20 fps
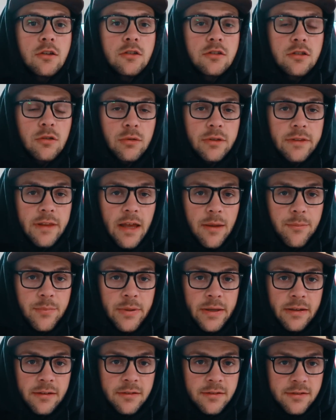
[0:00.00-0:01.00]
So with that
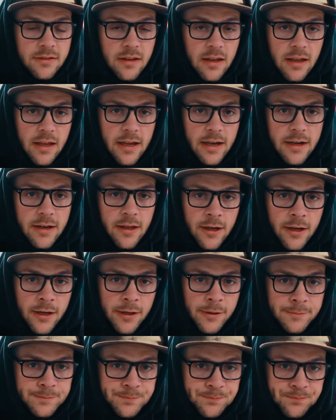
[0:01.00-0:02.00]
being said,
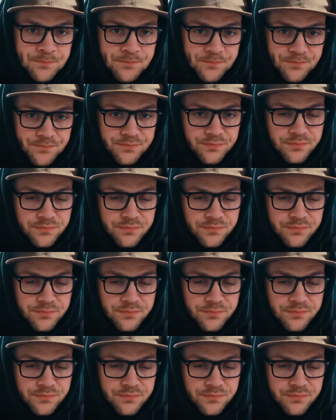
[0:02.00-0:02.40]
um,